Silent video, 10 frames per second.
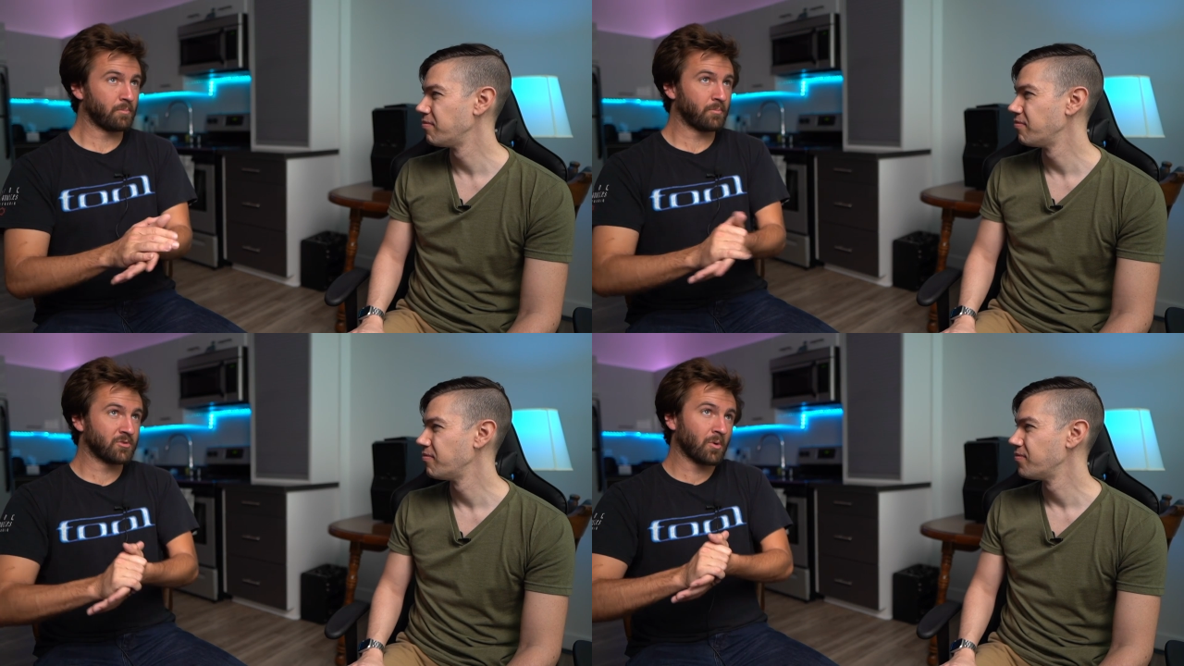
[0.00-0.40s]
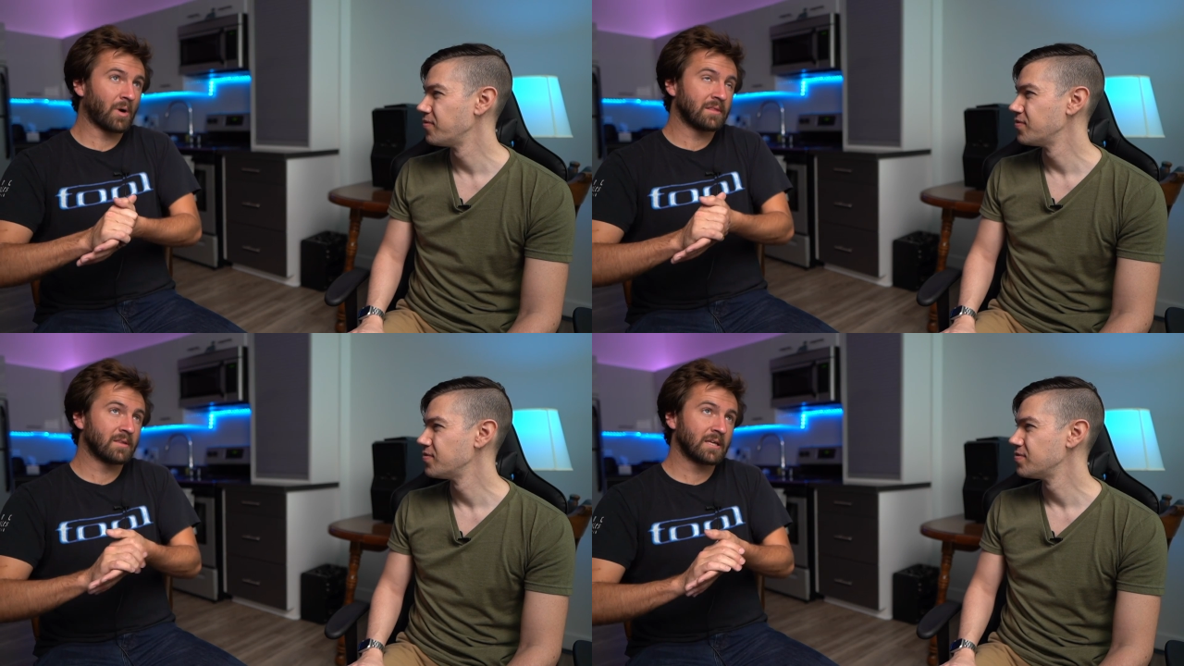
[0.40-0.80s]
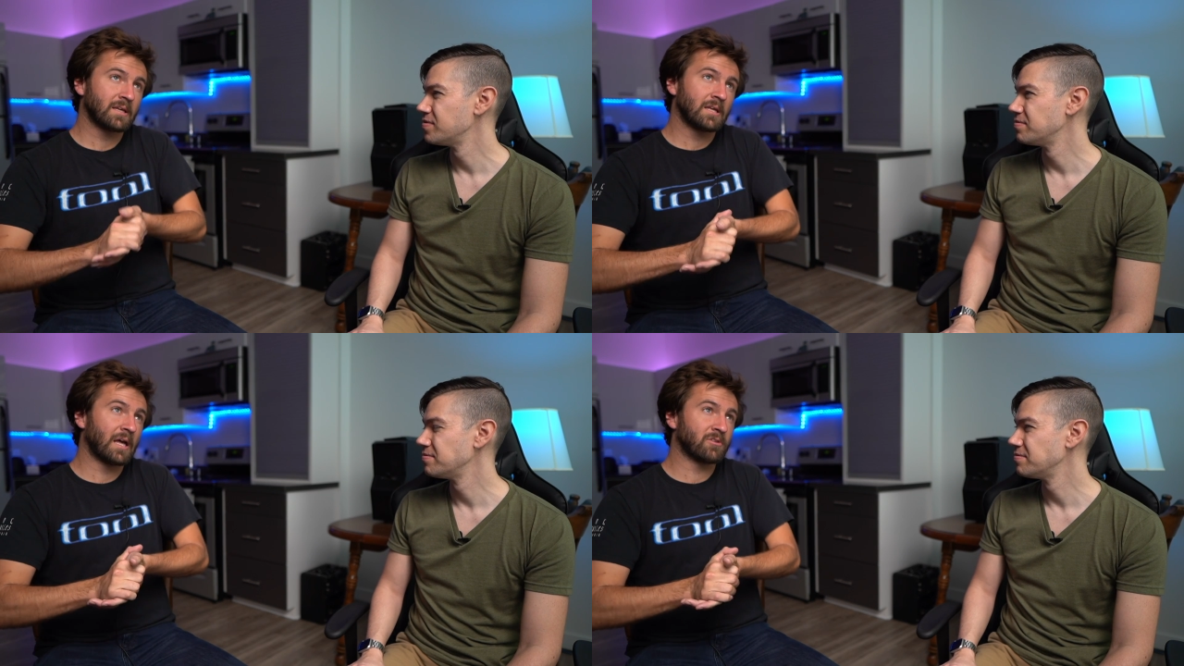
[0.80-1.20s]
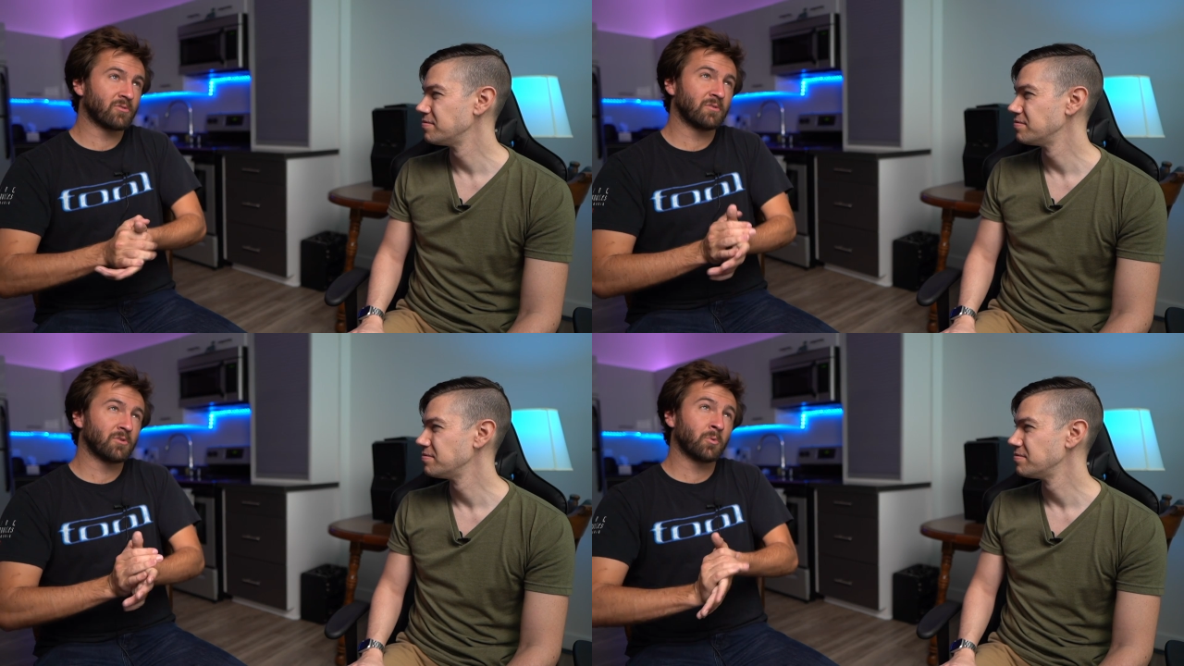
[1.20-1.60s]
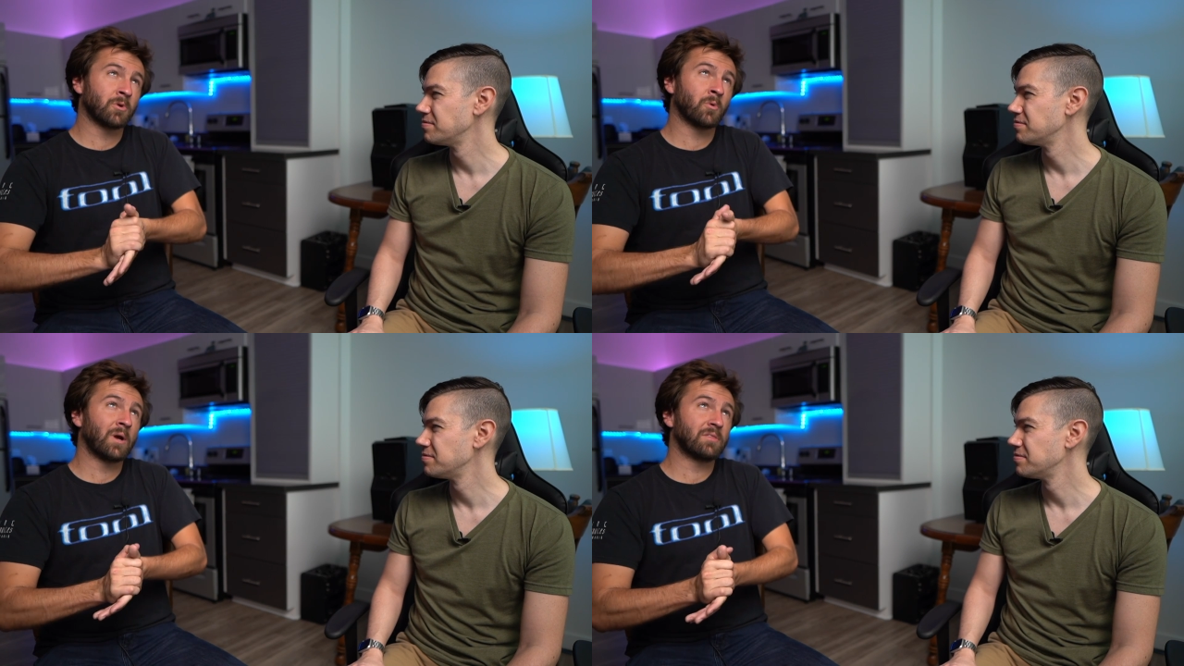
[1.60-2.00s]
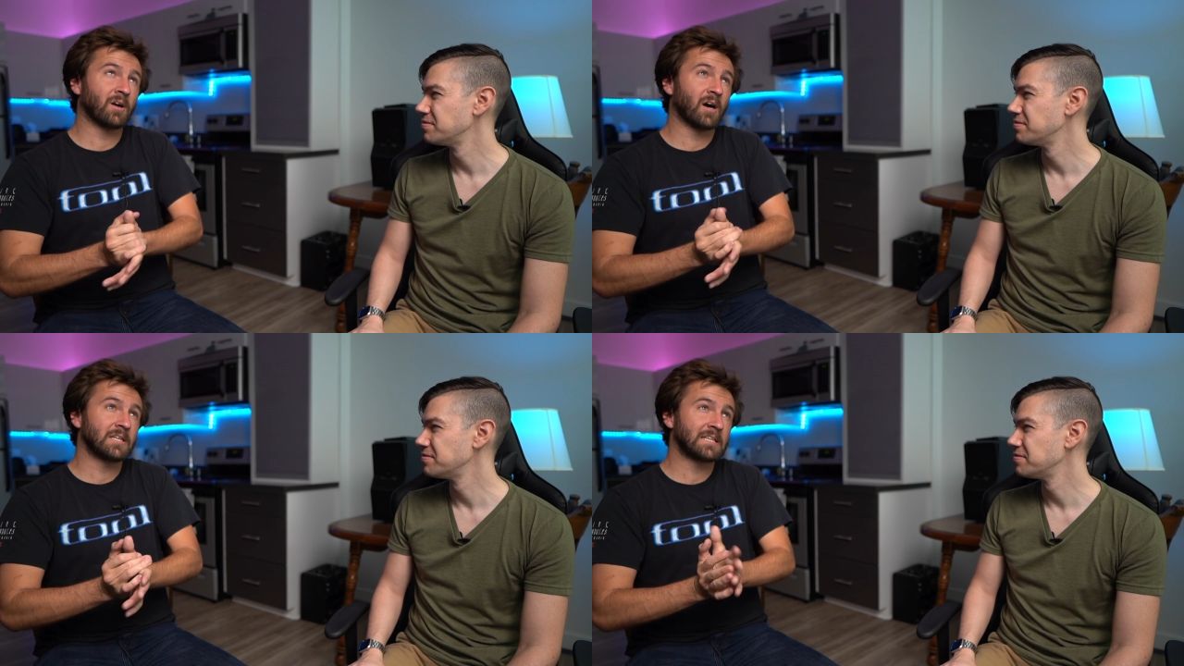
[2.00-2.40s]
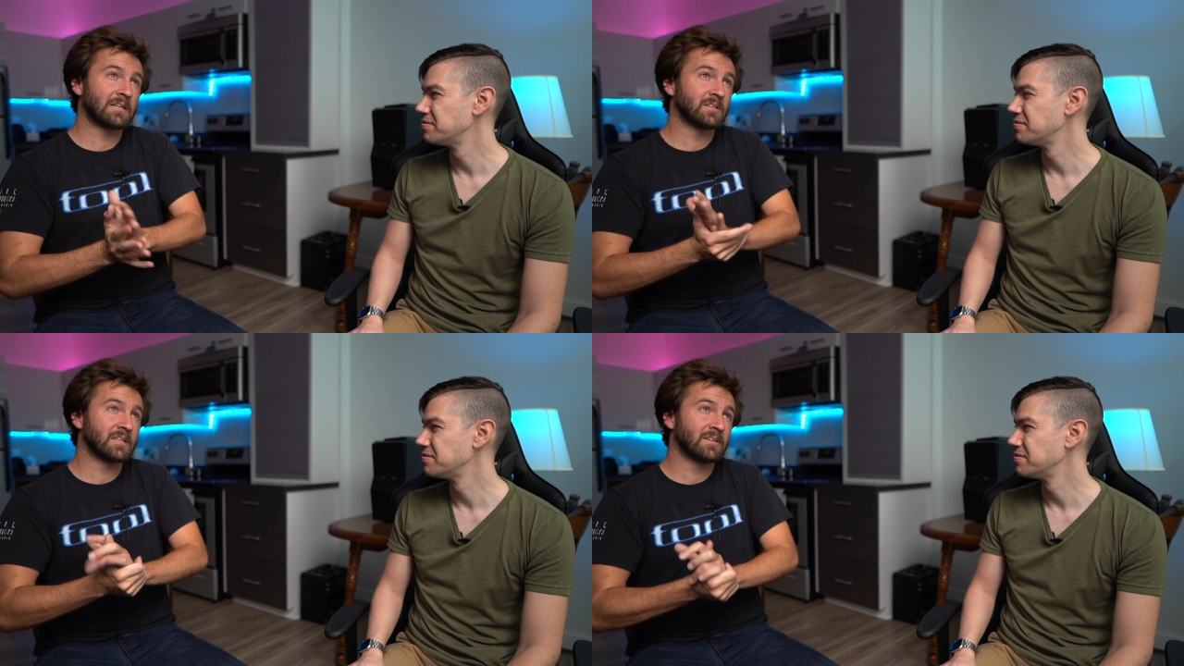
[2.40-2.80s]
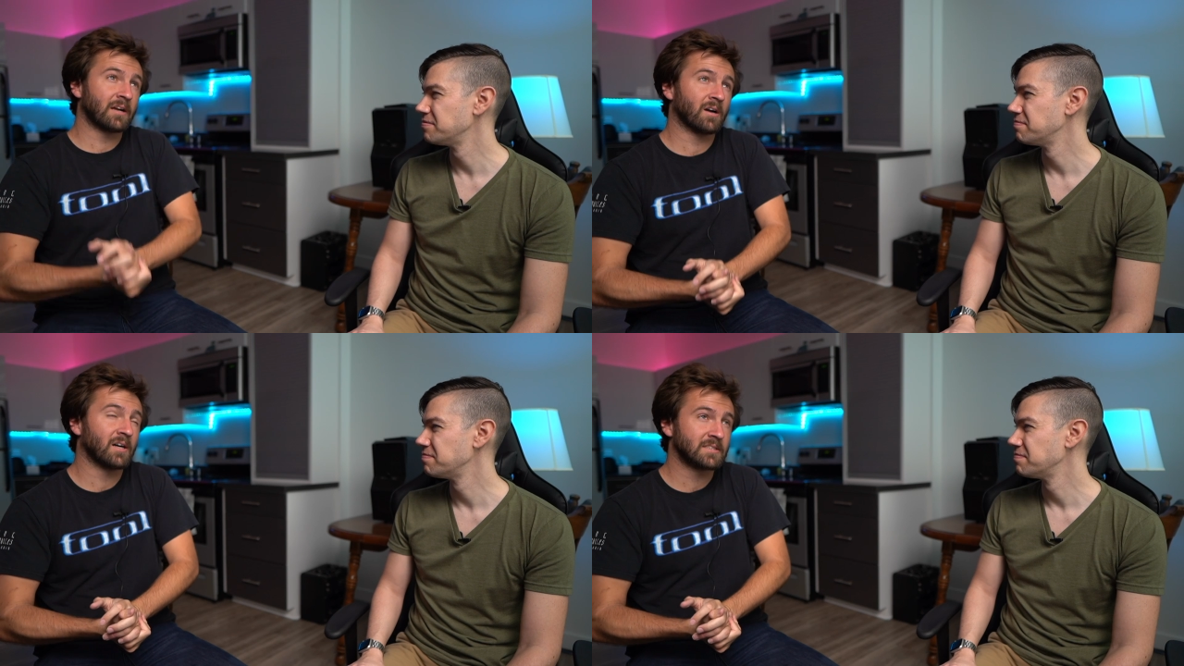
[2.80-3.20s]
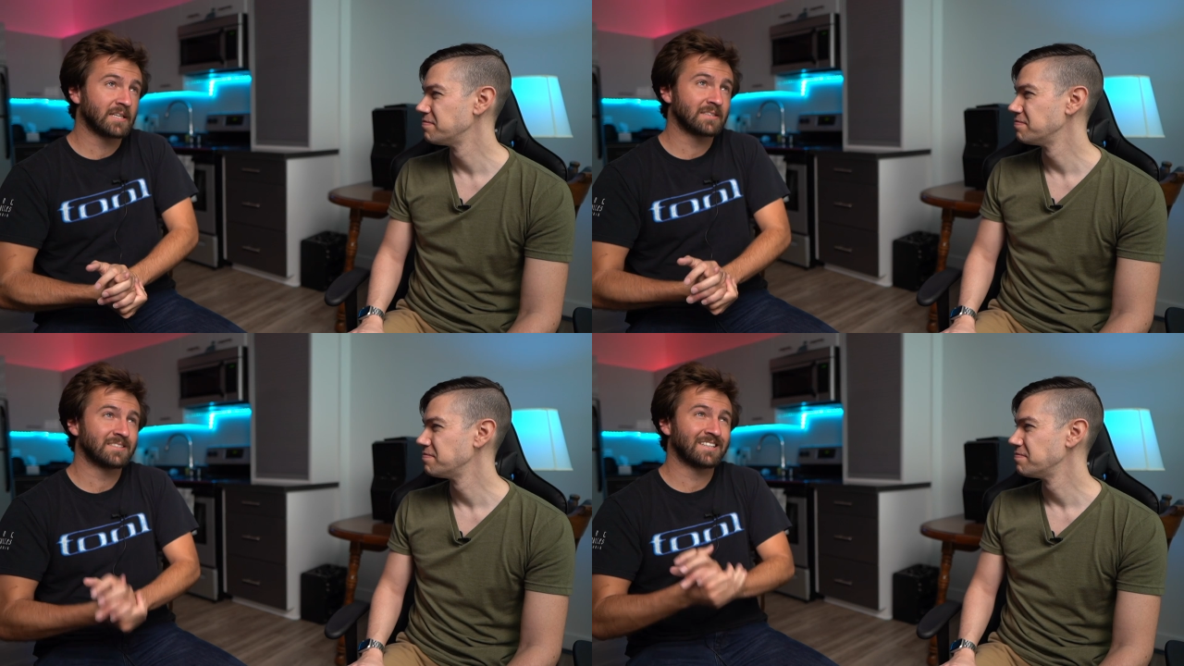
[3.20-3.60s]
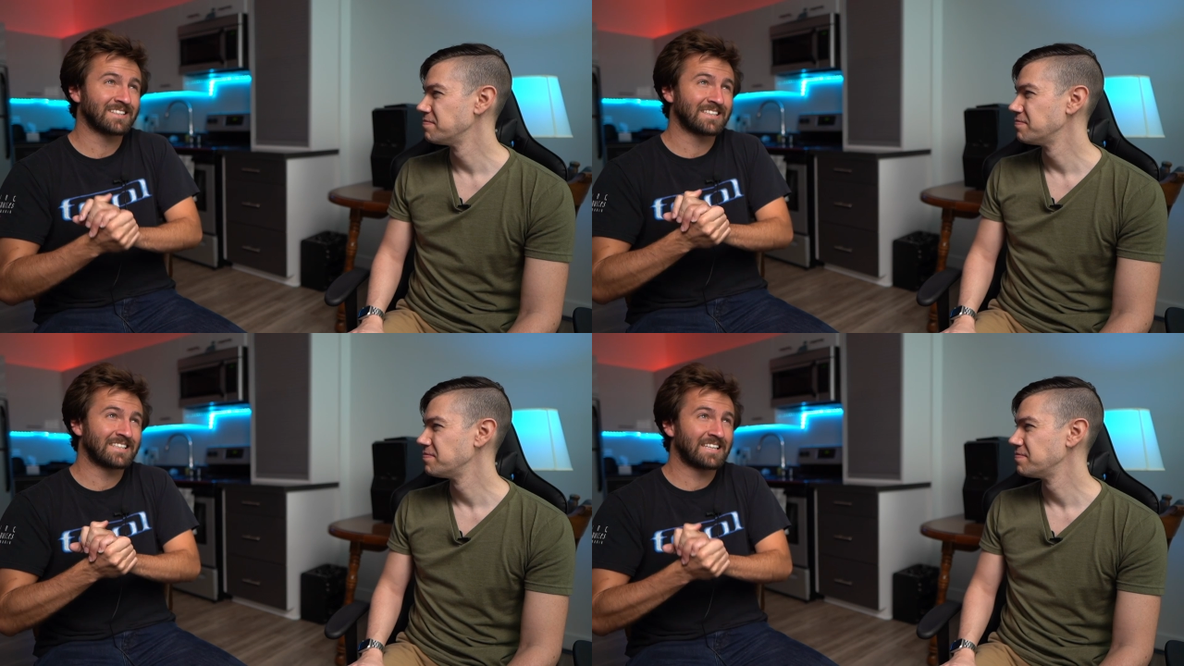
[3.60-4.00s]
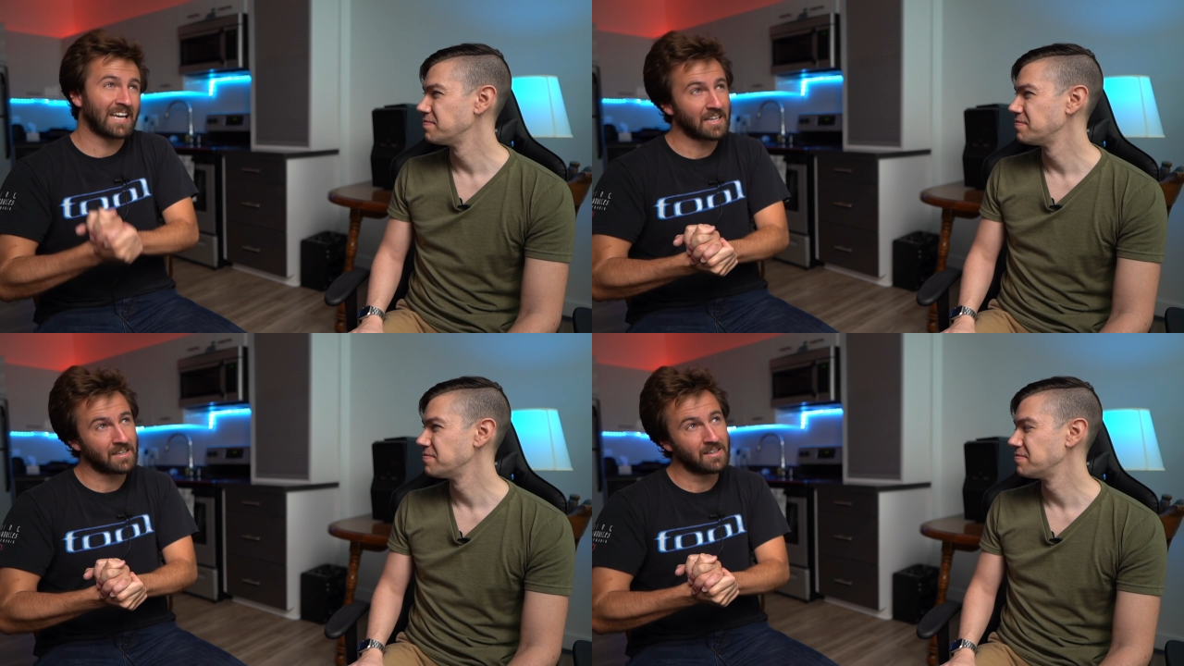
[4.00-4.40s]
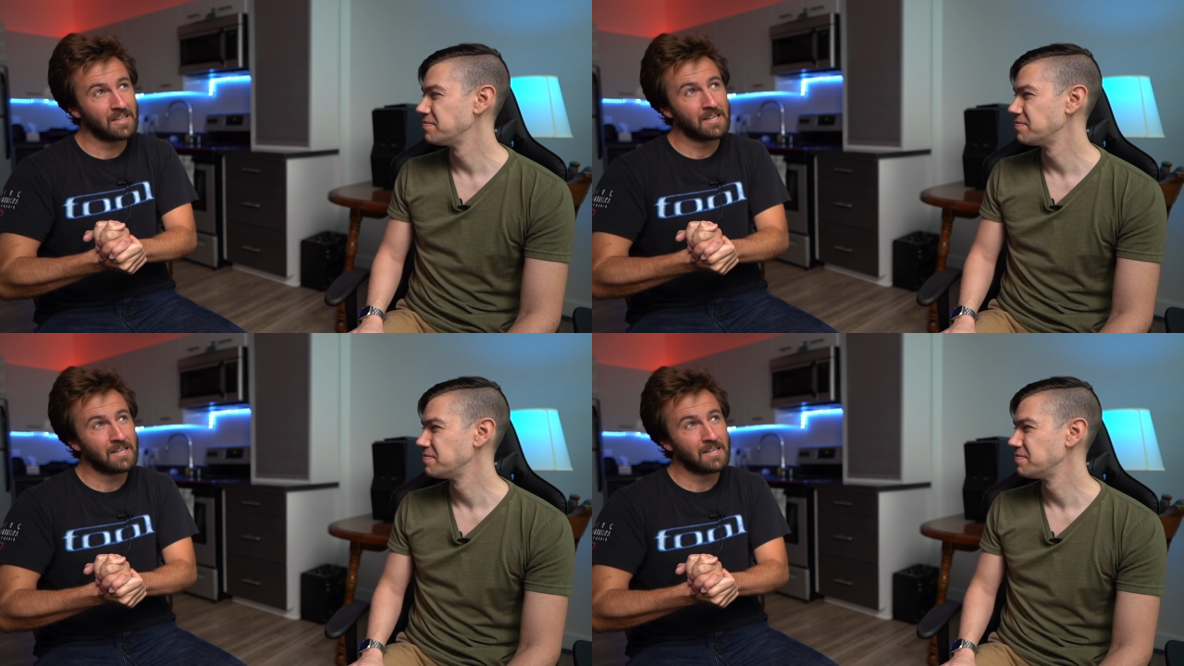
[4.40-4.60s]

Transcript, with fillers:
Speaker 1: so I think as for, if you were to weight the causality in that context again,